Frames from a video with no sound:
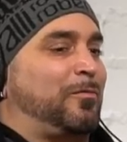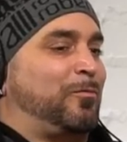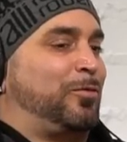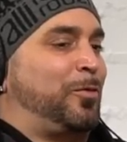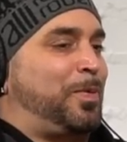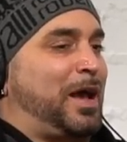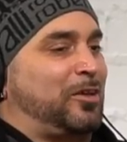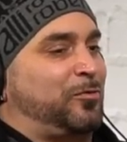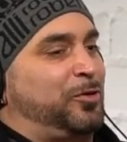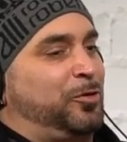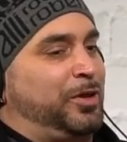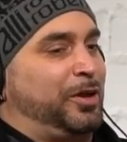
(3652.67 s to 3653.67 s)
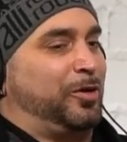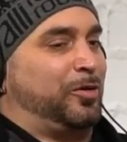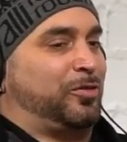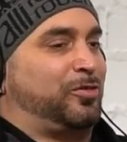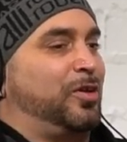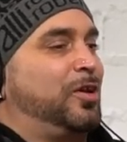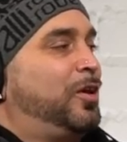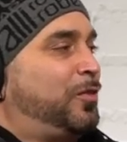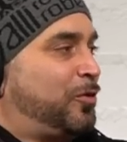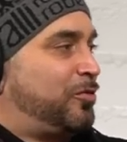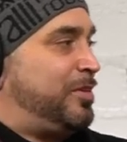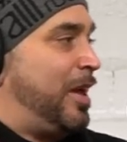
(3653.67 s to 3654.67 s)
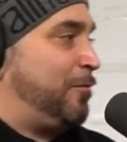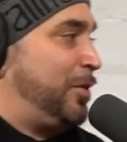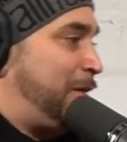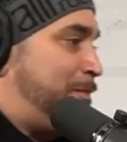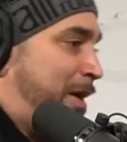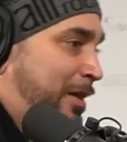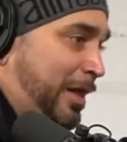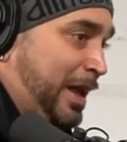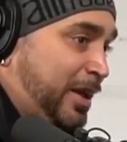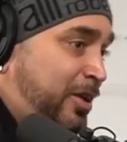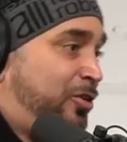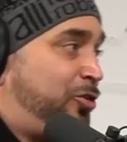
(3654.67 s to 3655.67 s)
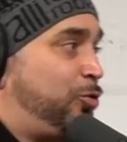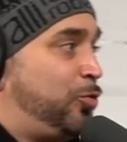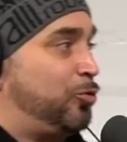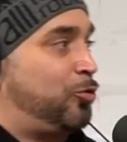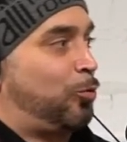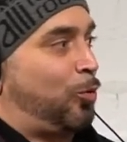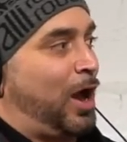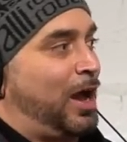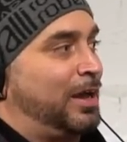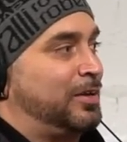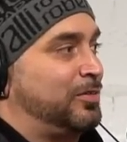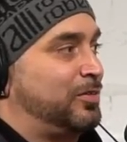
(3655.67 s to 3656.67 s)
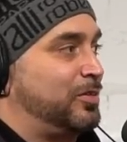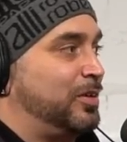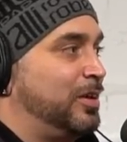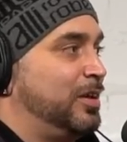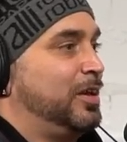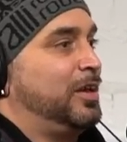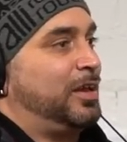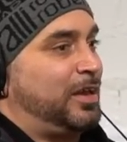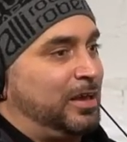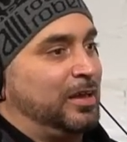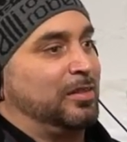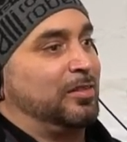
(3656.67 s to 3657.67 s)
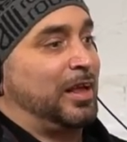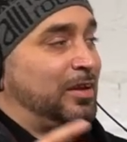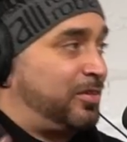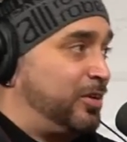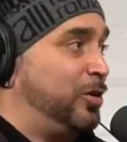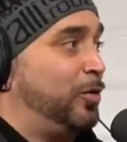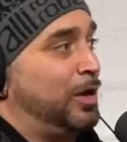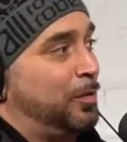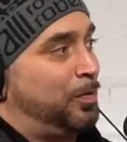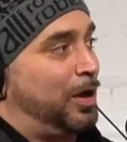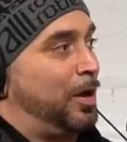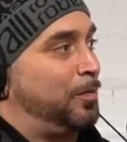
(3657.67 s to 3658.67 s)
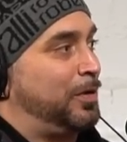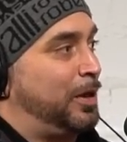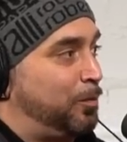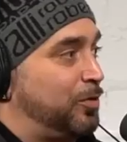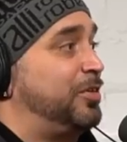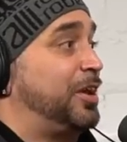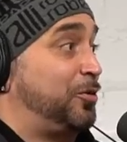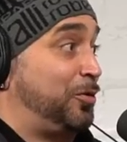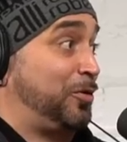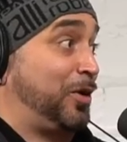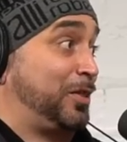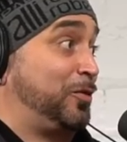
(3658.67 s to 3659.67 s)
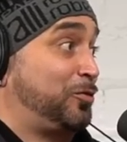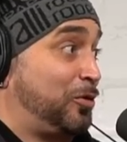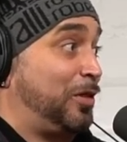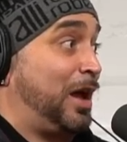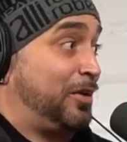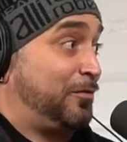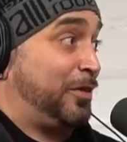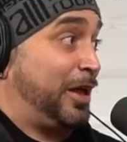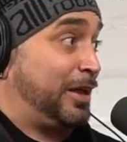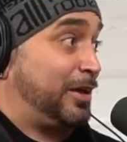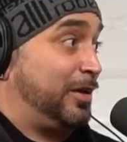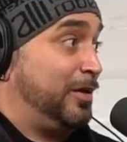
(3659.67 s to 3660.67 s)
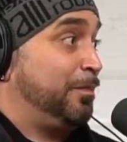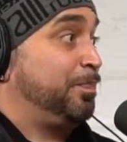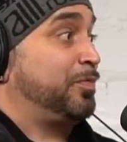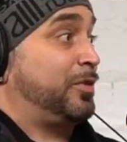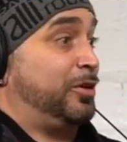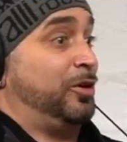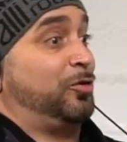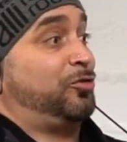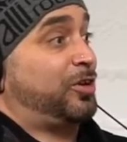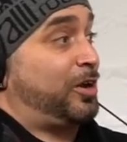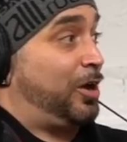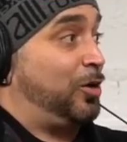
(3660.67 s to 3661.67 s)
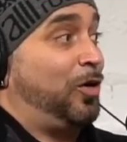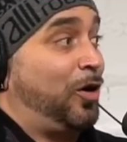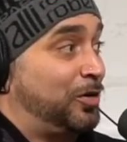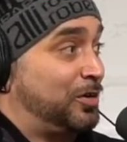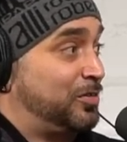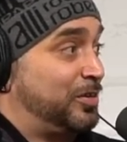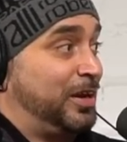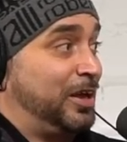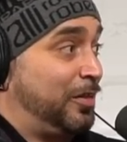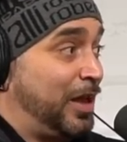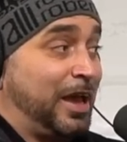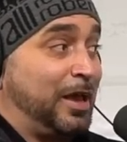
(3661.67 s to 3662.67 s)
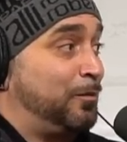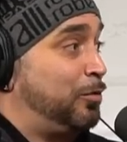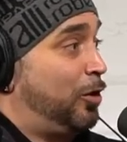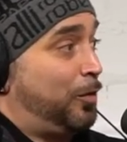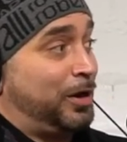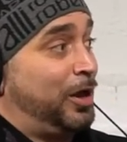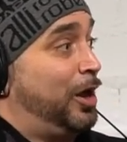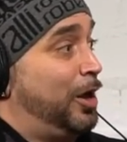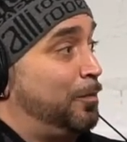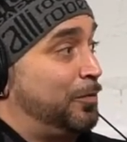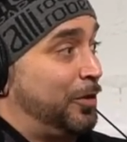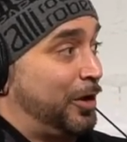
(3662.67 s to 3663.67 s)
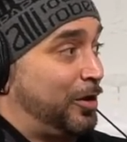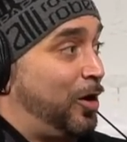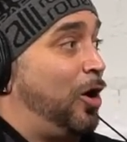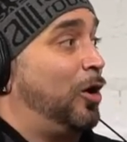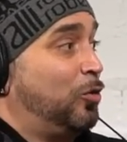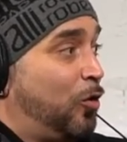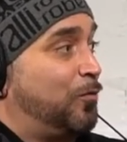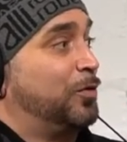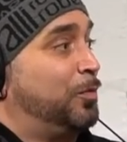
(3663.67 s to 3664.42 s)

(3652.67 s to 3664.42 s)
the past few years, there's definitely been like a huge rise in Latino hip hop. In particular, like there's a lot of like, you know, Chicano artists in LA blowing up, like all over the